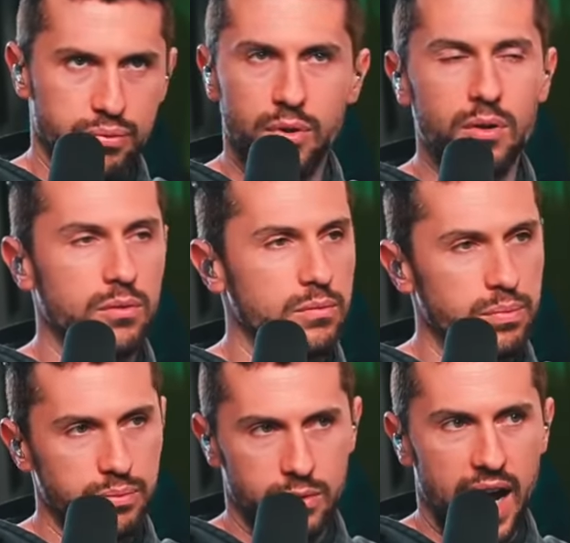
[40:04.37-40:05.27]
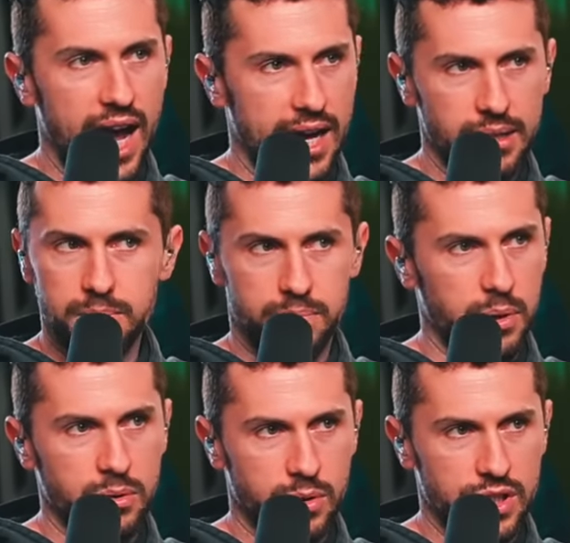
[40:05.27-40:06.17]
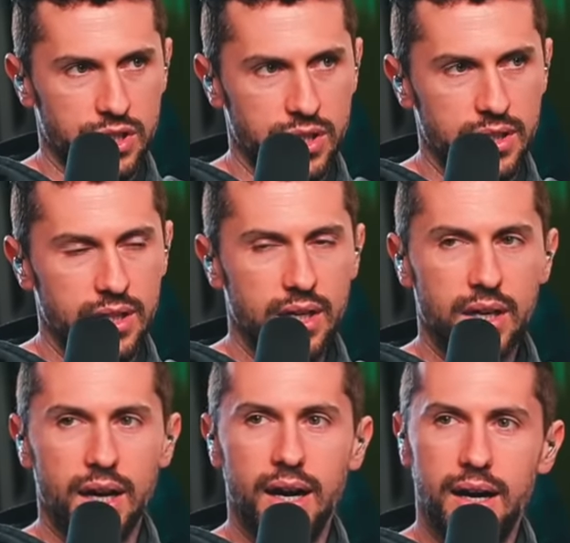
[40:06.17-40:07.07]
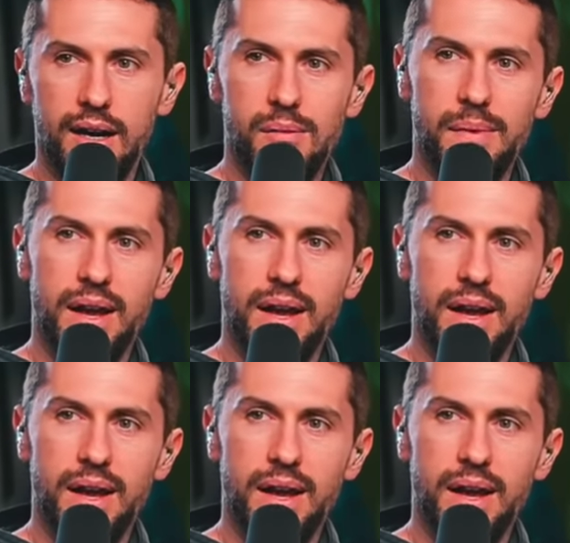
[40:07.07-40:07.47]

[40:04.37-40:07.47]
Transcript: pro God, pro Christian. They're